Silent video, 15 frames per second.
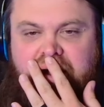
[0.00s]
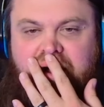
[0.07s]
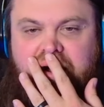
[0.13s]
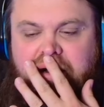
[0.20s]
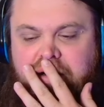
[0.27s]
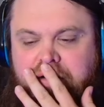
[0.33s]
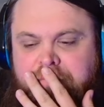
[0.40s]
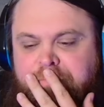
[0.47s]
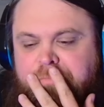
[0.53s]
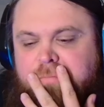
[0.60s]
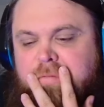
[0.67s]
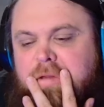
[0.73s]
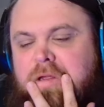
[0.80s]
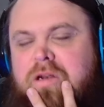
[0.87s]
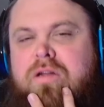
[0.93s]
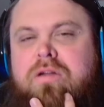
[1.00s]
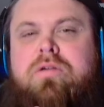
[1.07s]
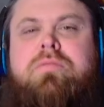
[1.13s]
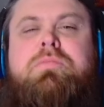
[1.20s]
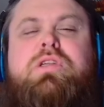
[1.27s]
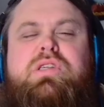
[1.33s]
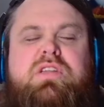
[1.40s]
Um, you
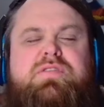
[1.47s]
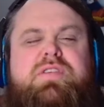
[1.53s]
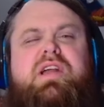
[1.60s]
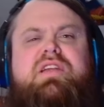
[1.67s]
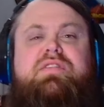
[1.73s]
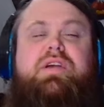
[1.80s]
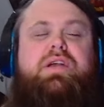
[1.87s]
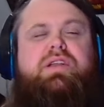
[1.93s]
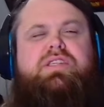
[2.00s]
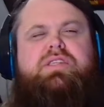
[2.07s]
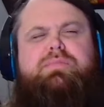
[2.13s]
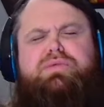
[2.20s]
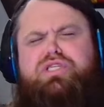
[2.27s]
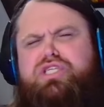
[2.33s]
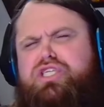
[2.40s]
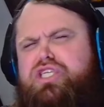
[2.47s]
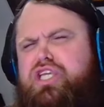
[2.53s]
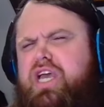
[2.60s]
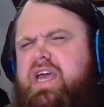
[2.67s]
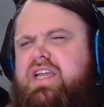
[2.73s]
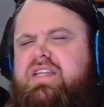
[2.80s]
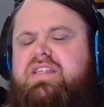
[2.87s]
know, music's very, very
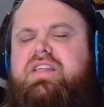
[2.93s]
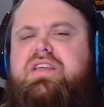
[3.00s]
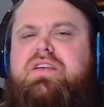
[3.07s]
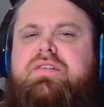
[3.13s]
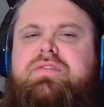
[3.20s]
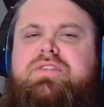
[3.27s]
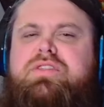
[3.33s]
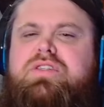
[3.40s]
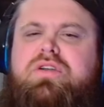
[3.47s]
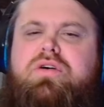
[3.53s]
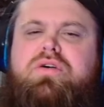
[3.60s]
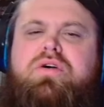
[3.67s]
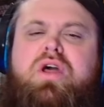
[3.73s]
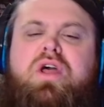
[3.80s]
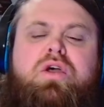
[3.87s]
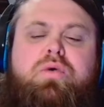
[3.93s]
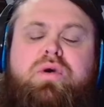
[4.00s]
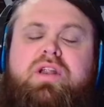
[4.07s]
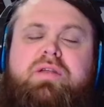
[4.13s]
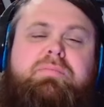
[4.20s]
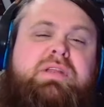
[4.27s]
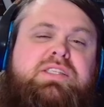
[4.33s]
subjective. So
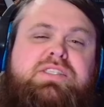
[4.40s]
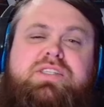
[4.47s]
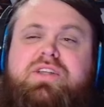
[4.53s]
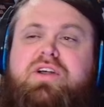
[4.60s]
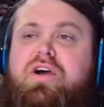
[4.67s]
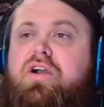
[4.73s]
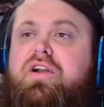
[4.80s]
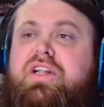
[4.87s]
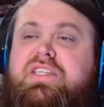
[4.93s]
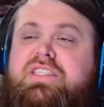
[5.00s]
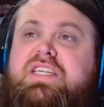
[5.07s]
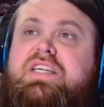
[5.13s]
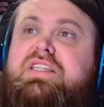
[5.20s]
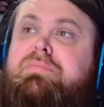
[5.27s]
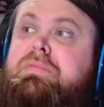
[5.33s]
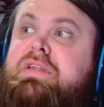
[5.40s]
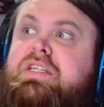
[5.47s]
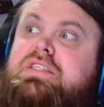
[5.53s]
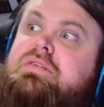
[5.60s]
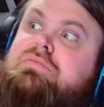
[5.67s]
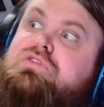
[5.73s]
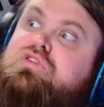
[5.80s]
what it means to the artist, it could
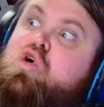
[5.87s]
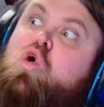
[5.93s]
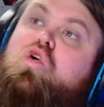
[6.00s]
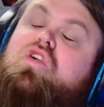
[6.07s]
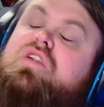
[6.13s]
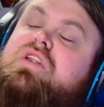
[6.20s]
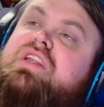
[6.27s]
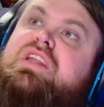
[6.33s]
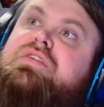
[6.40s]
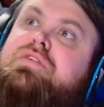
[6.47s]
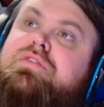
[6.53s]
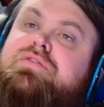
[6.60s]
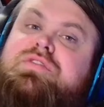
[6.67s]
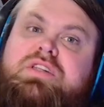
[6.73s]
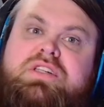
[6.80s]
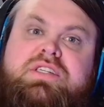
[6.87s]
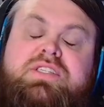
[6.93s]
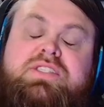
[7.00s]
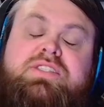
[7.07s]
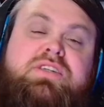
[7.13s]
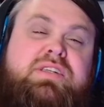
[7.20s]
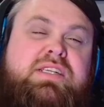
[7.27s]
mean something totally different for the
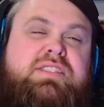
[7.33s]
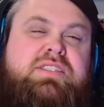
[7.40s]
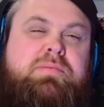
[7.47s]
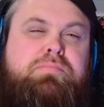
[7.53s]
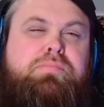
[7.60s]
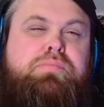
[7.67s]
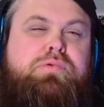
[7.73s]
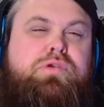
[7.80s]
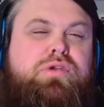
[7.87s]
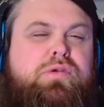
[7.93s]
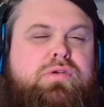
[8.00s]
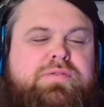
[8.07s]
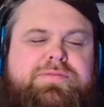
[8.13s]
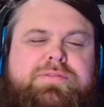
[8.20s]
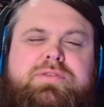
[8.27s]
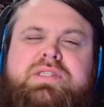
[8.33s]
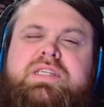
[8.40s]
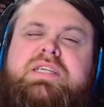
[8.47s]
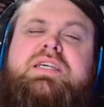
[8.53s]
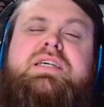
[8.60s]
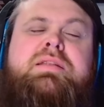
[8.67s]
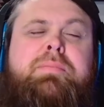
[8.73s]
listener. That's the beautiful
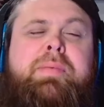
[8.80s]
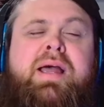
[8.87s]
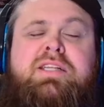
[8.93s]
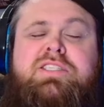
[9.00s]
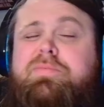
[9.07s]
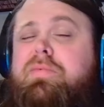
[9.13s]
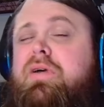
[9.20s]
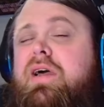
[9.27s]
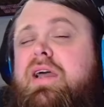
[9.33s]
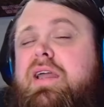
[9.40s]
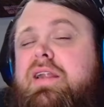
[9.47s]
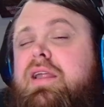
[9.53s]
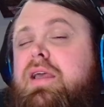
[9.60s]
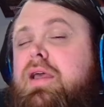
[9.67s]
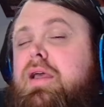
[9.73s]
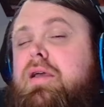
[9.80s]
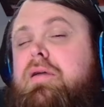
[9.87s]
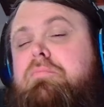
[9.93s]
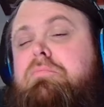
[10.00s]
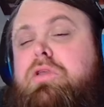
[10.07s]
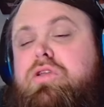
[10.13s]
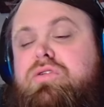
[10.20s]
thing and the magic behind
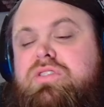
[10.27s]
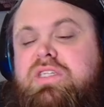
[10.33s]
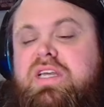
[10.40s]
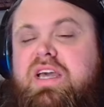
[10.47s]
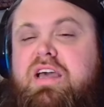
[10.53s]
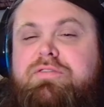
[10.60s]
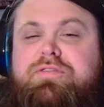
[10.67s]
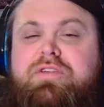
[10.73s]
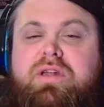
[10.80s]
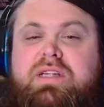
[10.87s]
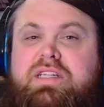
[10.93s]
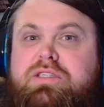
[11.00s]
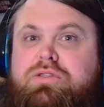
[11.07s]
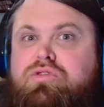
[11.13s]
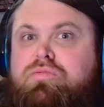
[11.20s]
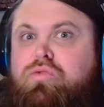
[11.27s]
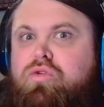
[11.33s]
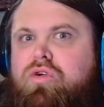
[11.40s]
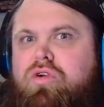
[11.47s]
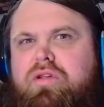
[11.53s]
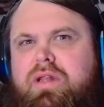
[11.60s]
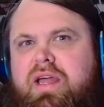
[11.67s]
music. I feel like this was
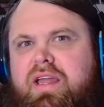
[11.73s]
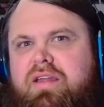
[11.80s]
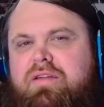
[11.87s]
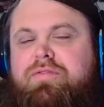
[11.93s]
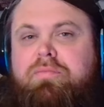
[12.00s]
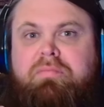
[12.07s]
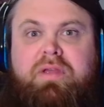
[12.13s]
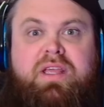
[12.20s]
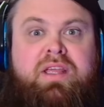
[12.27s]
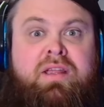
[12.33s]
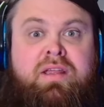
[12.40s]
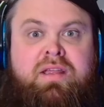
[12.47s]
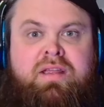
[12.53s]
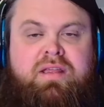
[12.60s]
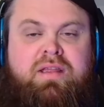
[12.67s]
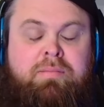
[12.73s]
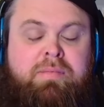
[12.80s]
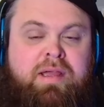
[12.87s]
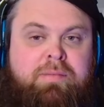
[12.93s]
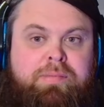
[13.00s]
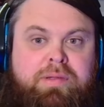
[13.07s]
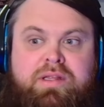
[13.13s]
more like for me, in
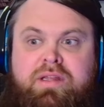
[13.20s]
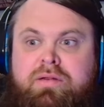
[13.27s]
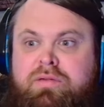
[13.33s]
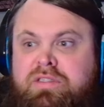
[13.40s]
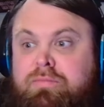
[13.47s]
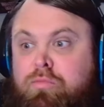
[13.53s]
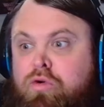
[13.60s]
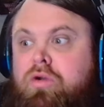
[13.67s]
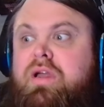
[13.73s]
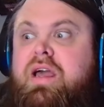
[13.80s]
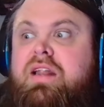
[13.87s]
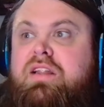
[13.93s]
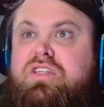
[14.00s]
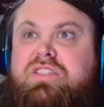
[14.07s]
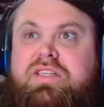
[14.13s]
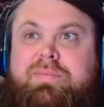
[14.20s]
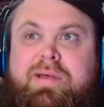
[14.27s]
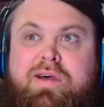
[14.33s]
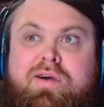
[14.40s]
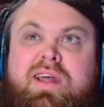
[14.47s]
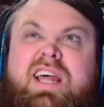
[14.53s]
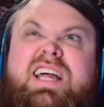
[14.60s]
my opinion, was more kind of just
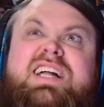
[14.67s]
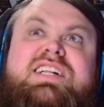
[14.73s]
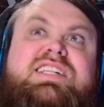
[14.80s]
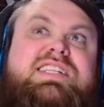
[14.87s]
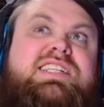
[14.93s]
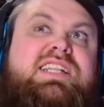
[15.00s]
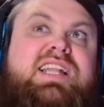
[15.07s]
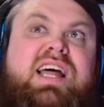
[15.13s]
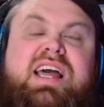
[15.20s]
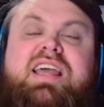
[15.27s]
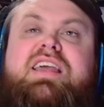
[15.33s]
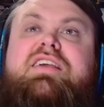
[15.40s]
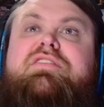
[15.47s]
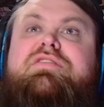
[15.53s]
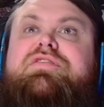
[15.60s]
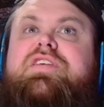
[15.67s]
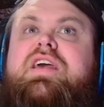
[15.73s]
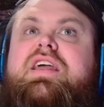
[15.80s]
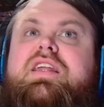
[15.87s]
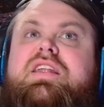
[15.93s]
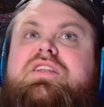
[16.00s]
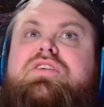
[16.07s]
about life
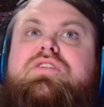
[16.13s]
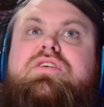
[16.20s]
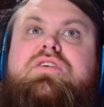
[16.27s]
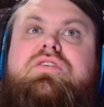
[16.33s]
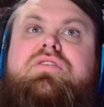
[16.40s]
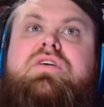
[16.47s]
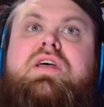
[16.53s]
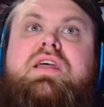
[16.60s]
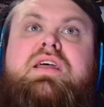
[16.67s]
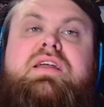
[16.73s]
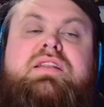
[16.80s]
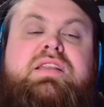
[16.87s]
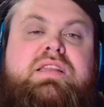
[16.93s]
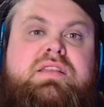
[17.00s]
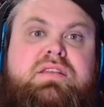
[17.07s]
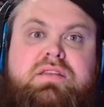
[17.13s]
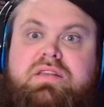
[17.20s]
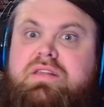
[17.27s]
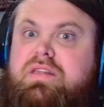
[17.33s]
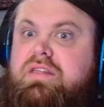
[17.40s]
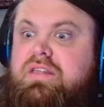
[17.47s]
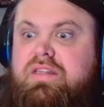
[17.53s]
and, you know,
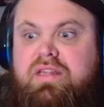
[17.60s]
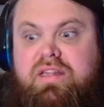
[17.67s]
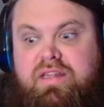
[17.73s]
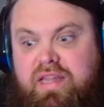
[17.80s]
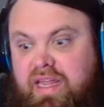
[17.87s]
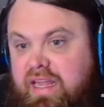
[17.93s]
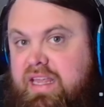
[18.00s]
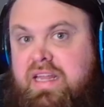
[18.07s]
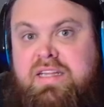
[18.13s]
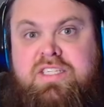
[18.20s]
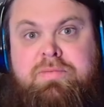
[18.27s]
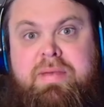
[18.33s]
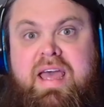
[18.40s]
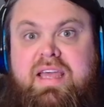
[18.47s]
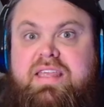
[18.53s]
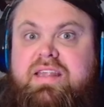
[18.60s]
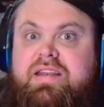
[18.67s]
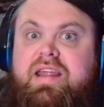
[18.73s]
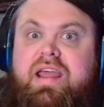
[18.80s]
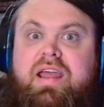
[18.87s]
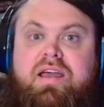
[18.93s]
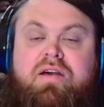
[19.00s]
it can smack you
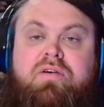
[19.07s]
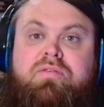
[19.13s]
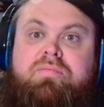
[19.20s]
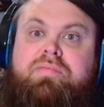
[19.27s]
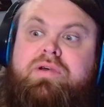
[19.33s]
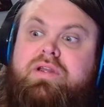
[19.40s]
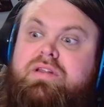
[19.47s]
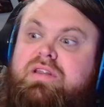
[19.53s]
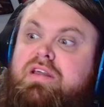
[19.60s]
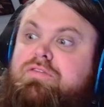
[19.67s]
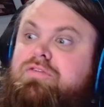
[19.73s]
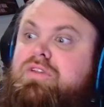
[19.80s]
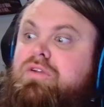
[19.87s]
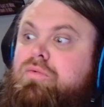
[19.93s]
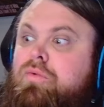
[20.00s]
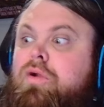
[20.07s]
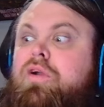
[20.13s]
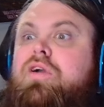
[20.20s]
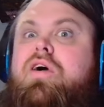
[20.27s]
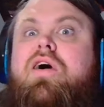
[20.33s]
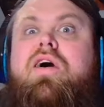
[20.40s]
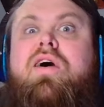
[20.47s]
down, but definitely
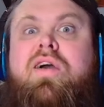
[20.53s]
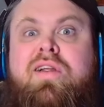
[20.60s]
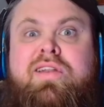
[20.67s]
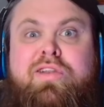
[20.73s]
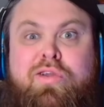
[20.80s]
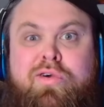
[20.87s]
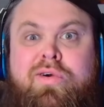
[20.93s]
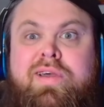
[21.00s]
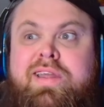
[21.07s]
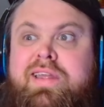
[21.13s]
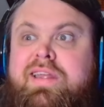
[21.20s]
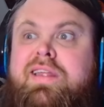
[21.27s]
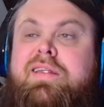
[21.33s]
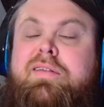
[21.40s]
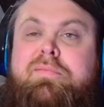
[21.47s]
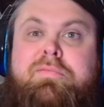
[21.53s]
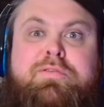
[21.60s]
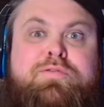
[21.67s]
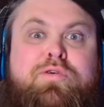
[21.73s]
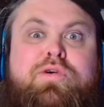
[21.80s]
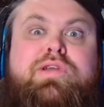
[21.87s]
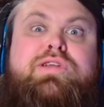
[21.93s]
work hard, do it. And
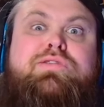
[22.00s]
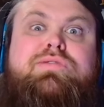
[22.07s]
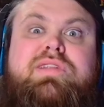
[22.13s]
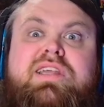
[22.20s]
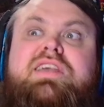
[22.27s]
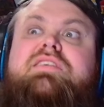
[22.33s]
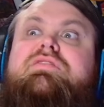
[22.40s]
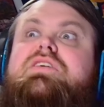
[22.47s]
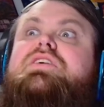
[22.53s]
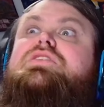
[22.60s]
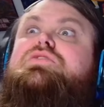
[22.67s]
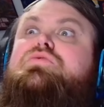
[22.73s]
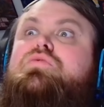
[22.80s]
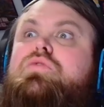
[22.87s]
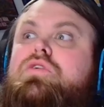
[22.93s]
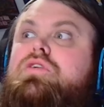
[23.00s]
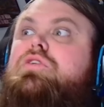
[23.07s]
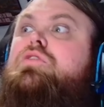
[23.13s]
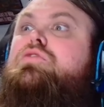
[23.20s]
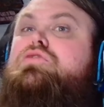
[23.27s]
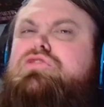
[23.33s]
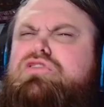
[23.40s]
before you leave this
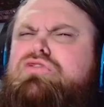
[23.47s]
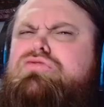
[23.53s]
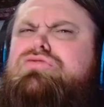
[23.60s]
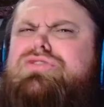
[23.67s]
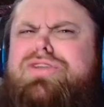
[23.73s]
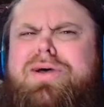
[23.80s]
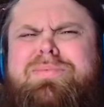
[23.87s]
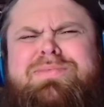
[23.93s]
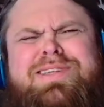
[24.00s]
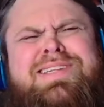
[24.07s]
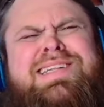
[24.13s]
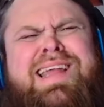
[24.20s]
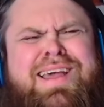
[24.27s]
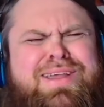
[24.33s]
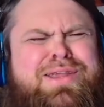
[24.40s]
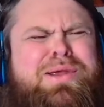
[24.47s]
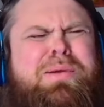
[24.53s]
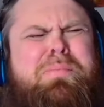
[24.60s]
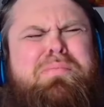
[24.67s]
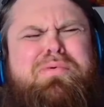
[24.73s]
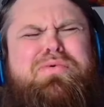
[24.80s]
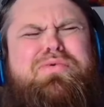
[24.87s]
world, do something that you're